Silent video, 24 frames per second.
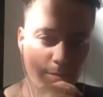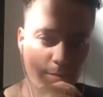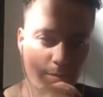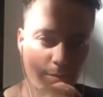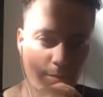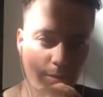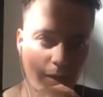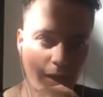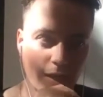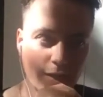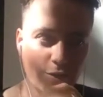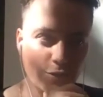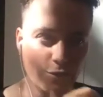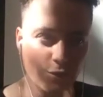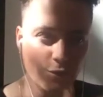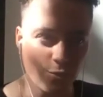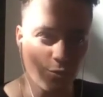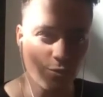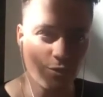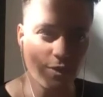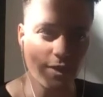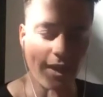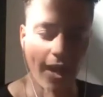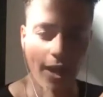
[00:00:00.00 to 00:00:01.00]
I knew
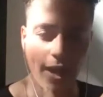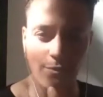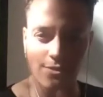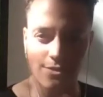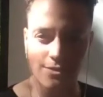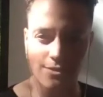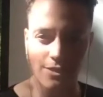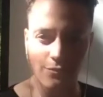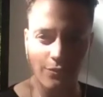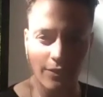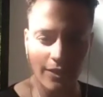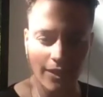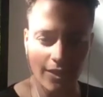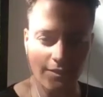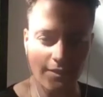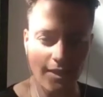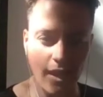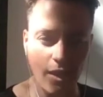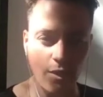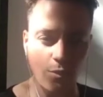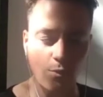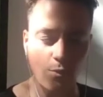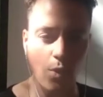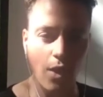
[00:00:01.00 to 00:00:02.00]
that I was living in
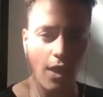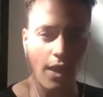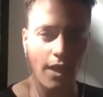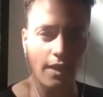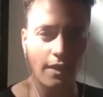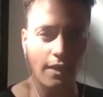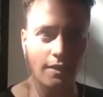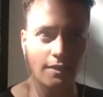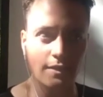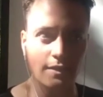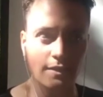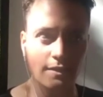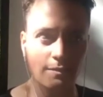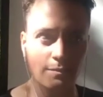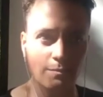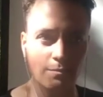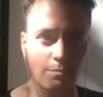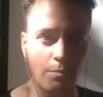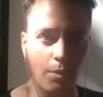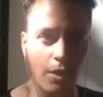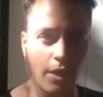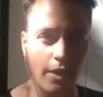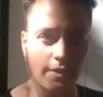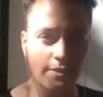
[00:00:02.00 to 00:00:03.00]
that way,
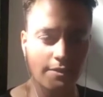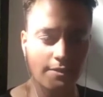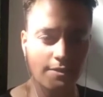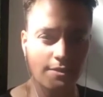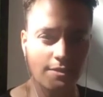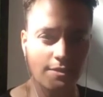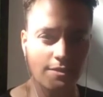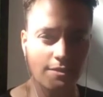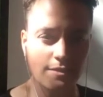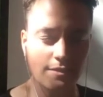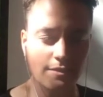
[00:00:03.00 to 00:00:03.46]
but